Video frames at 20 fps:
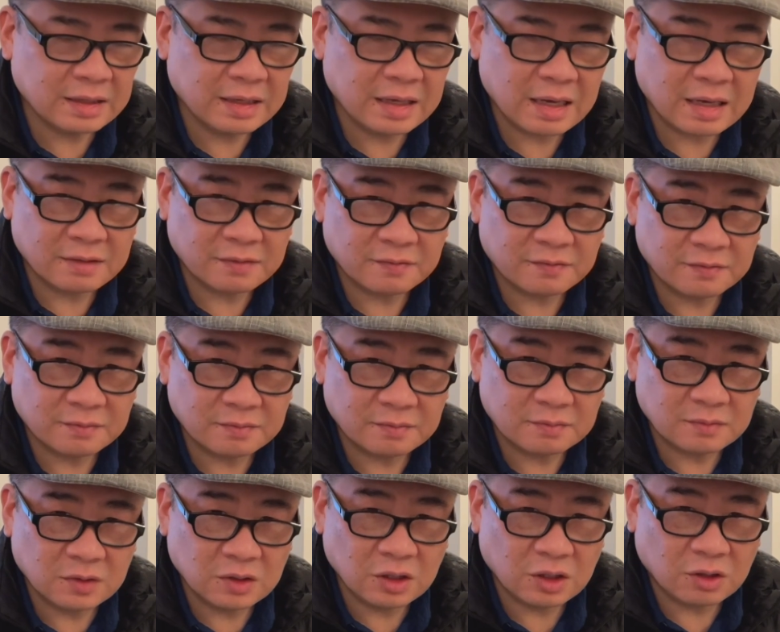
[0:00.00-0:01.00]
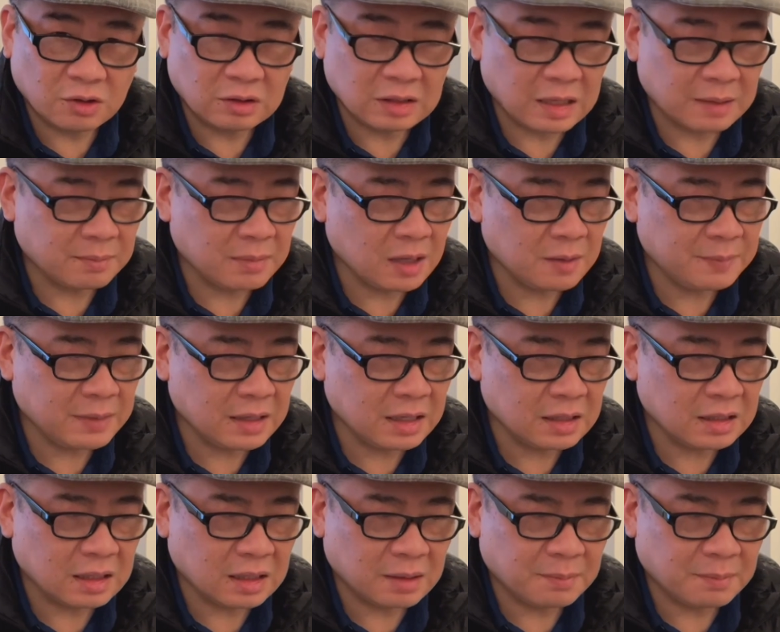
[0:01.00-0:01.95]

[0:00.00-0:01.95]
get, like maybe in the